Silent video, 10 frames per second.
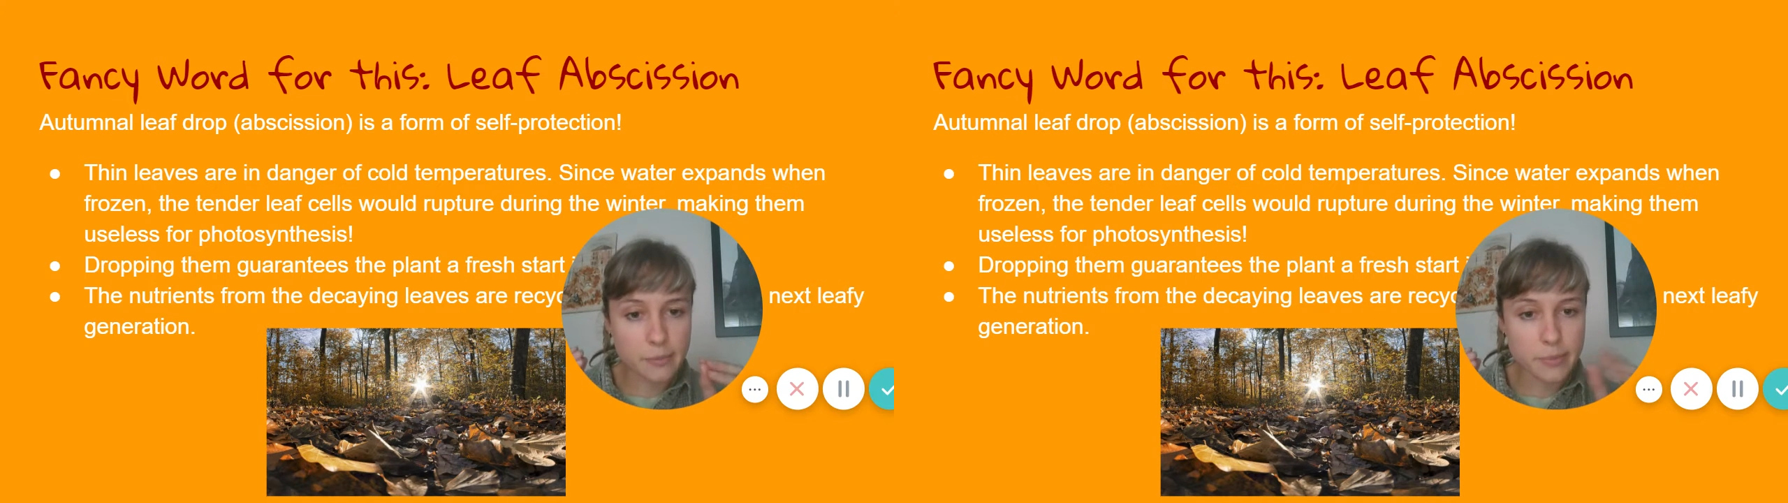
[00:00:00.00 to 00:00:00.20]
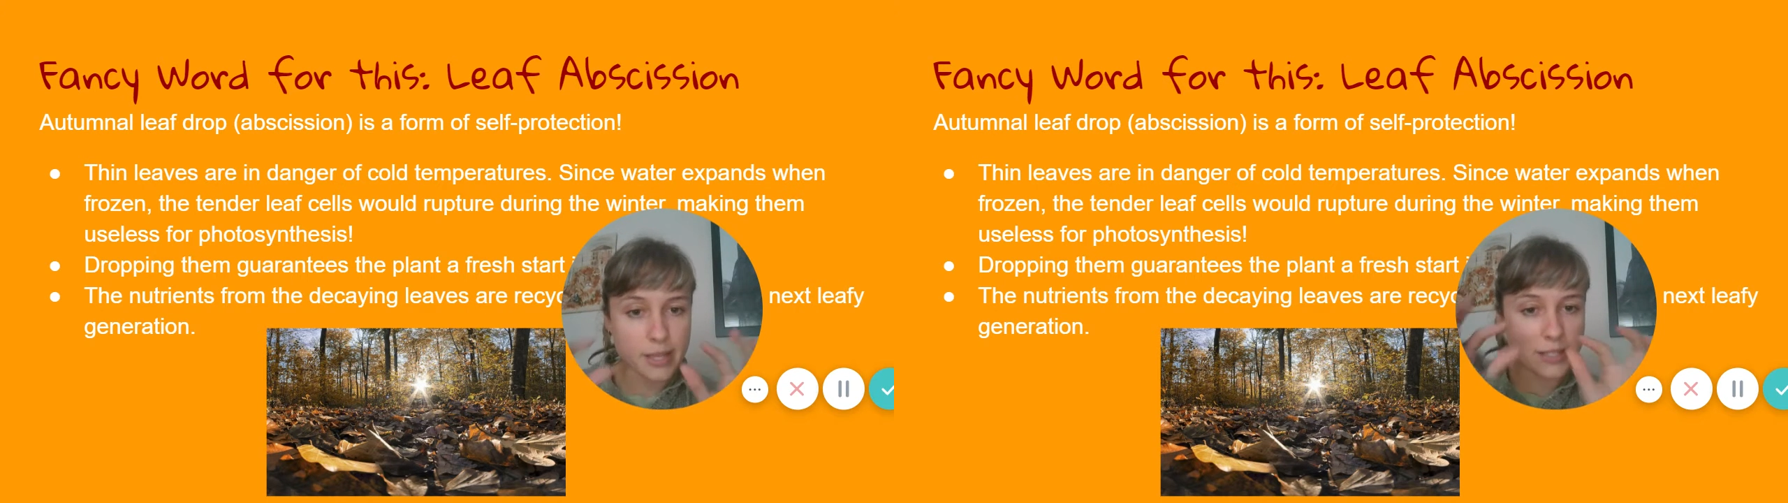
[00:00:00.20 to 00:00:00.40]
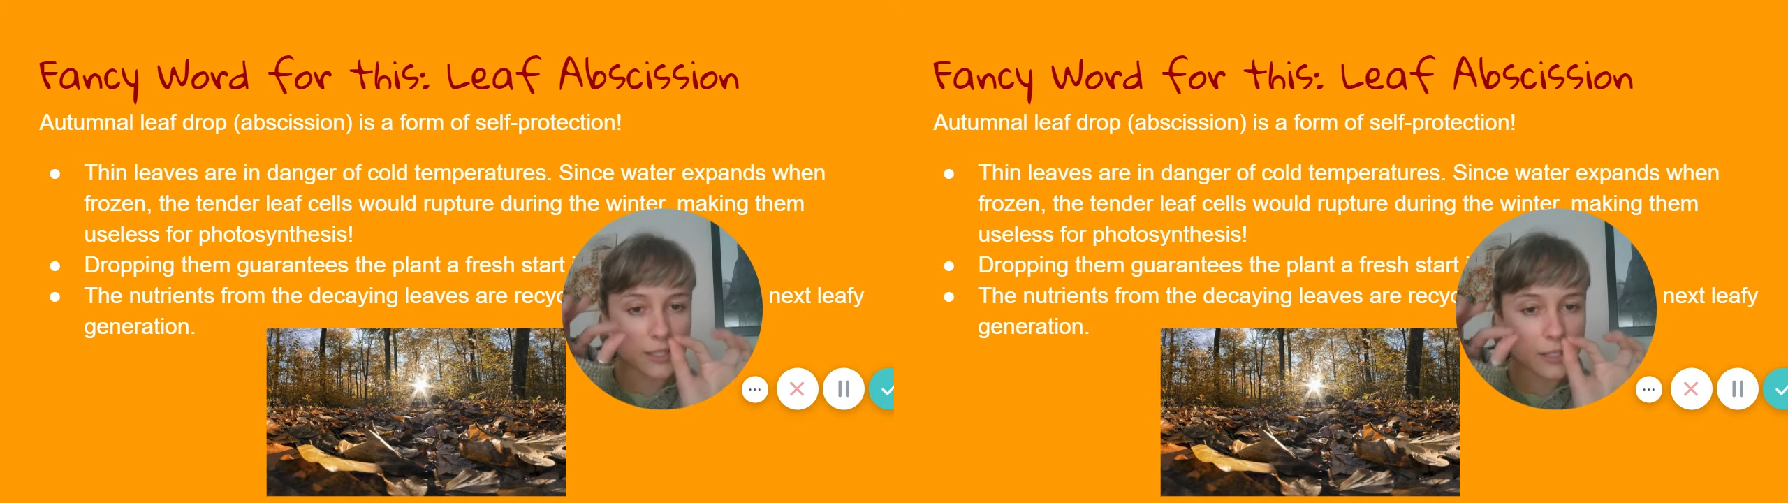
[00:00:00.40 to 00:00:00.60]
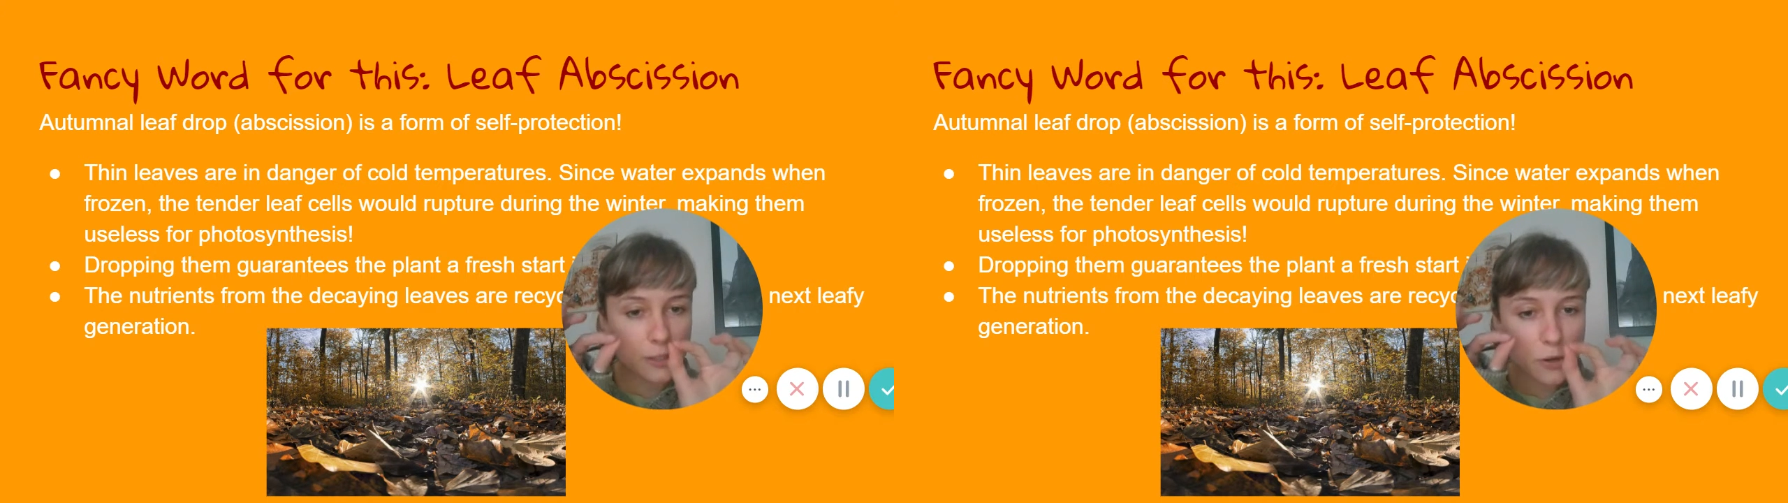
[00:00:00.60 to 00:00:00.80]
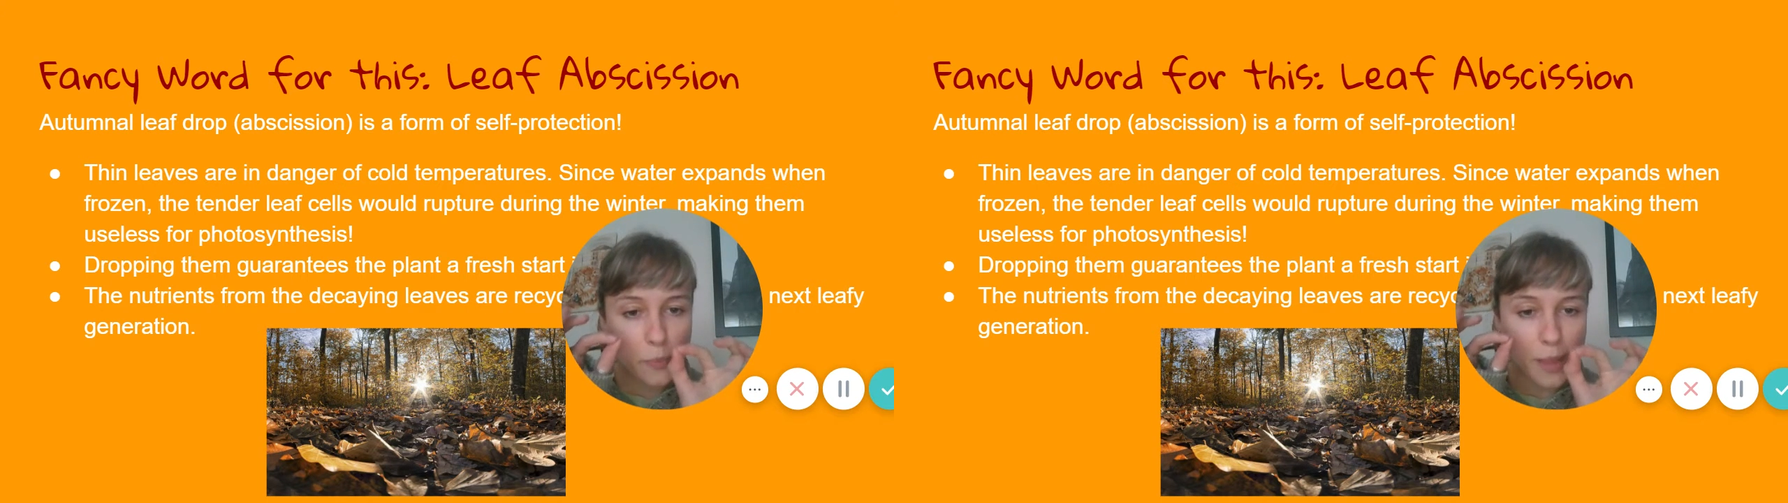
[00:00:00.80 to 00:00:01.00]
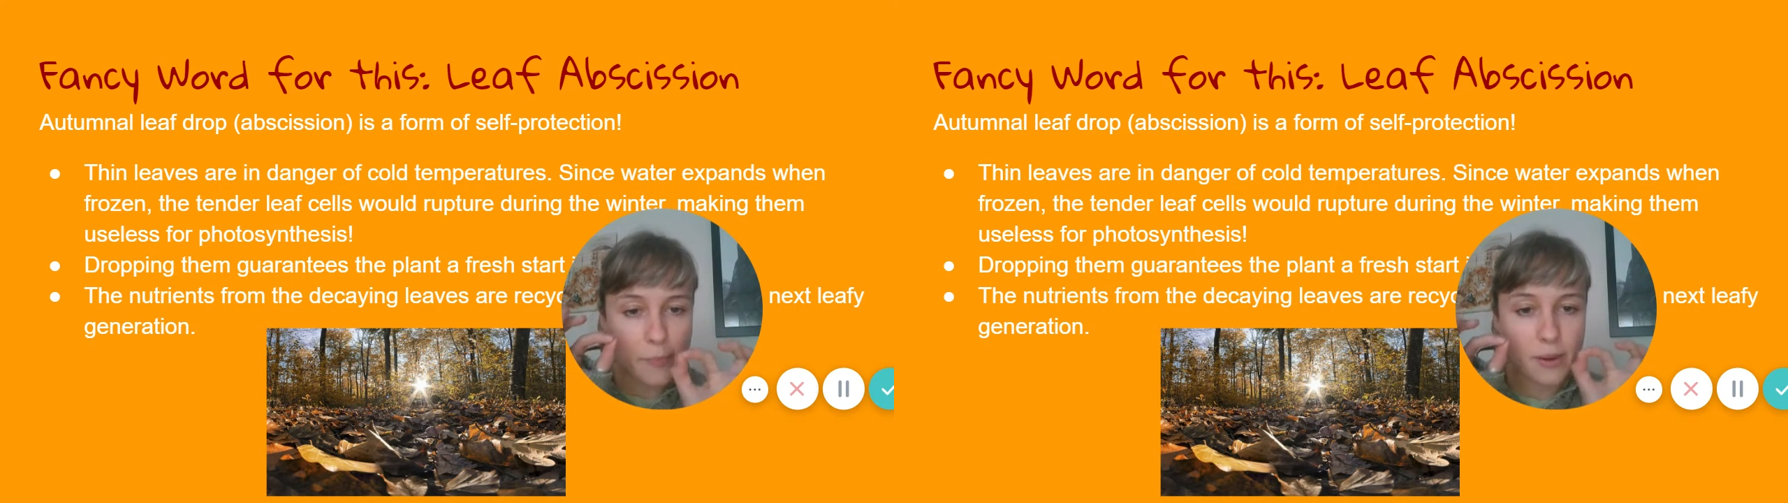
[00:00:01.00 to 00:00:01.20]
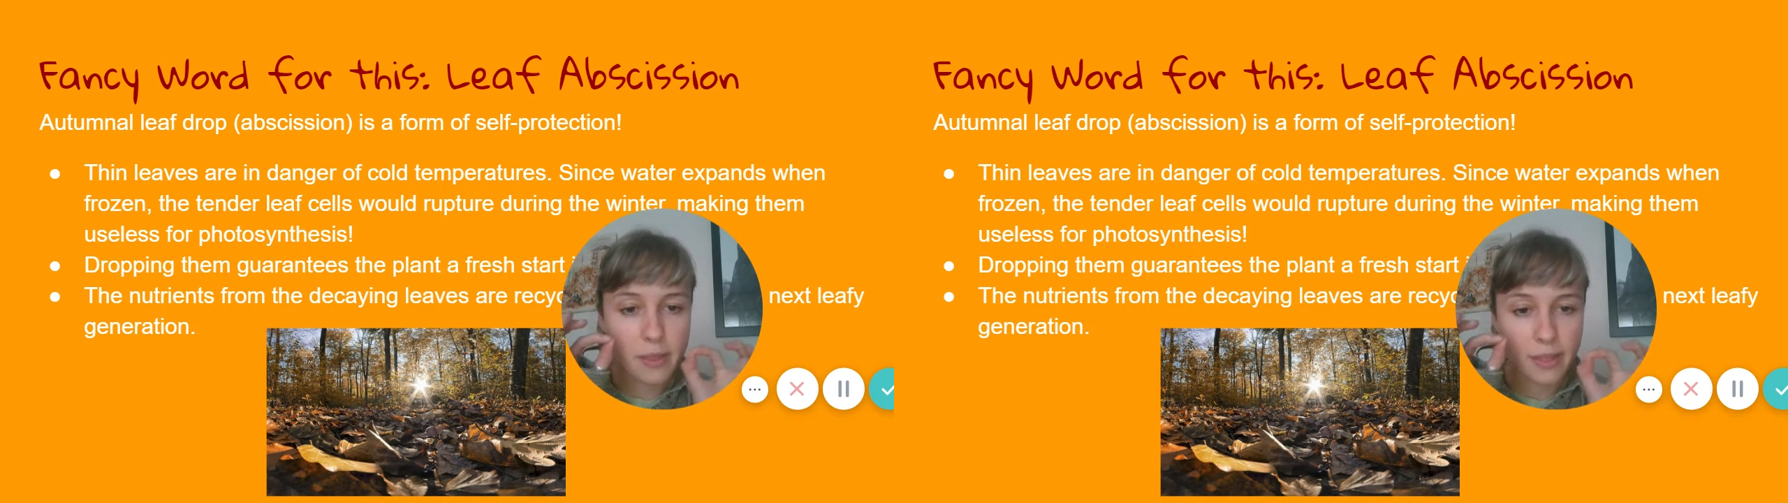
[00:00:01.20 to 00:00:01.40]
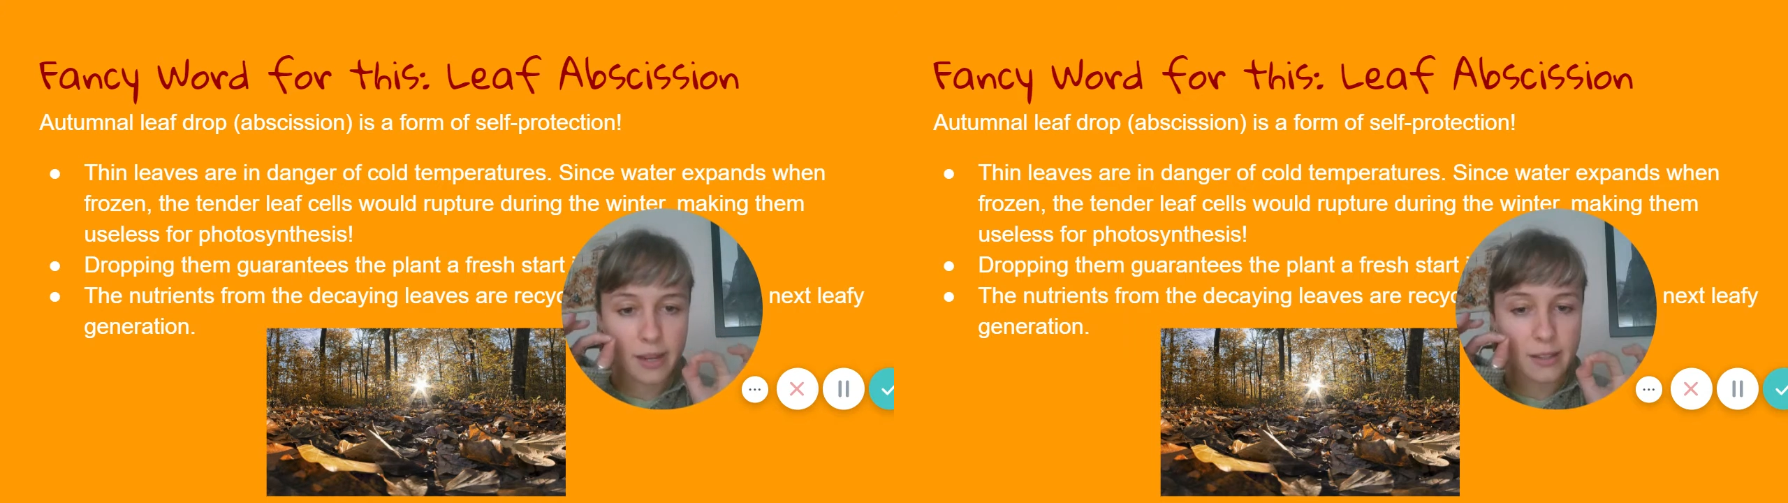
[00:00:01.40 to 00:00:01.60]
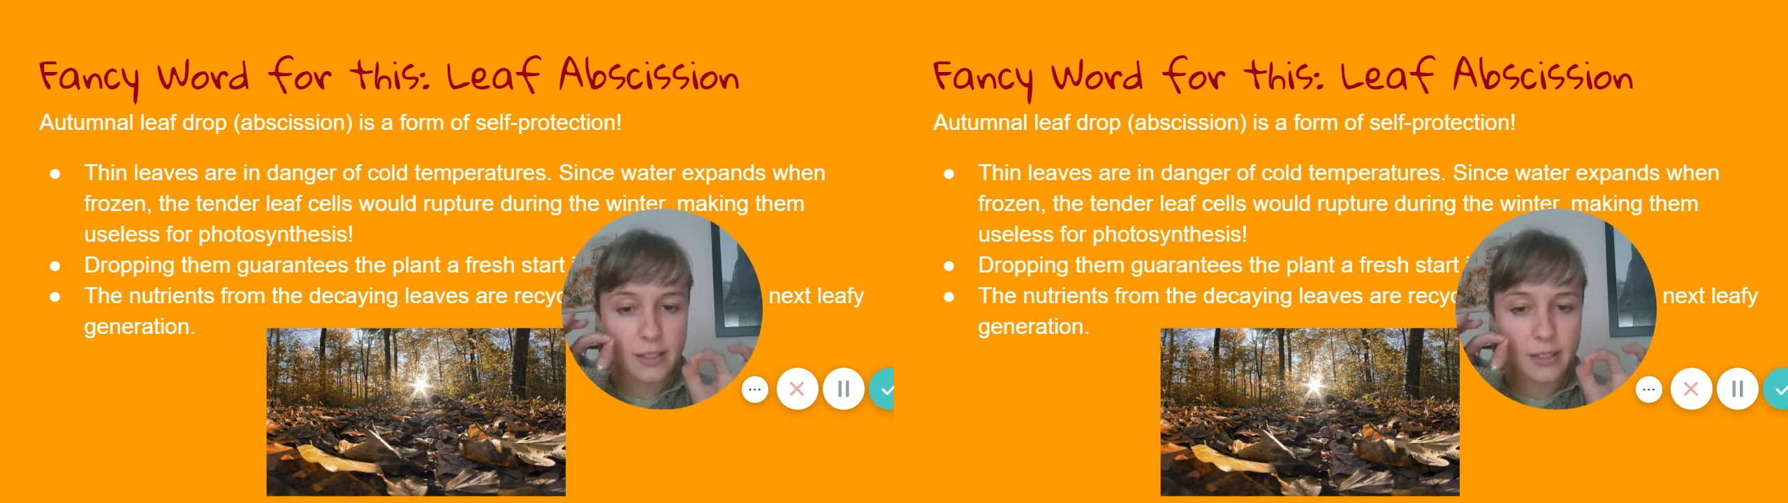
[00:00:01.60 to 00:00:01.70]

Because it's so paper thin,